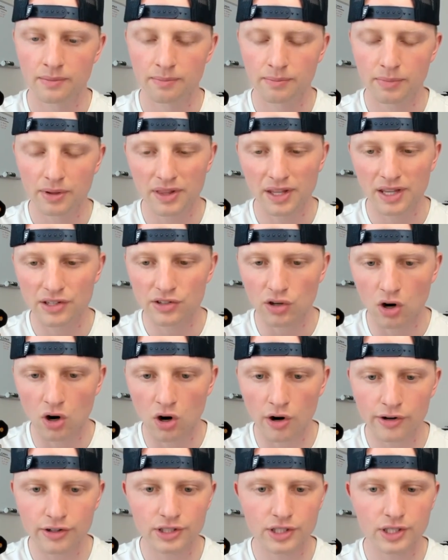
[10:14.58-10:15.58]
But these
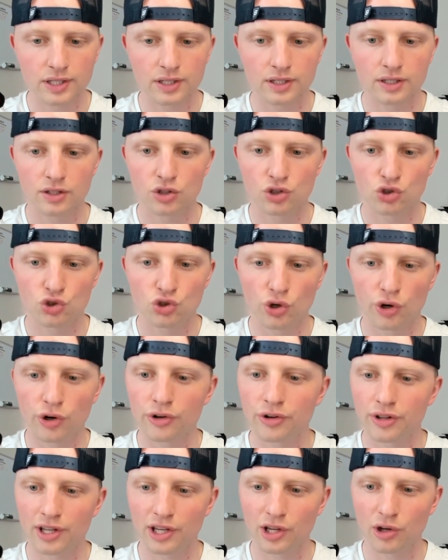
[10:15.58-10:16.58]
aren't
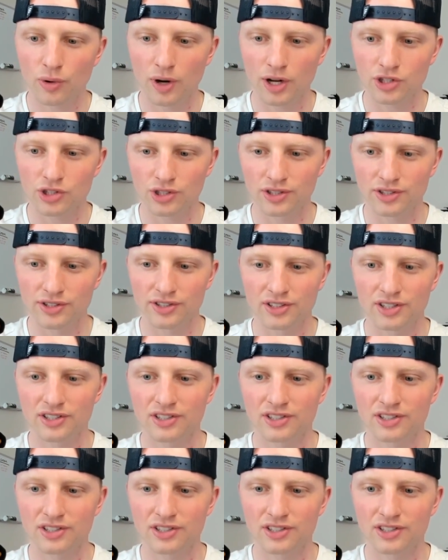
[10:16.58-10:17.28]
journaling questions.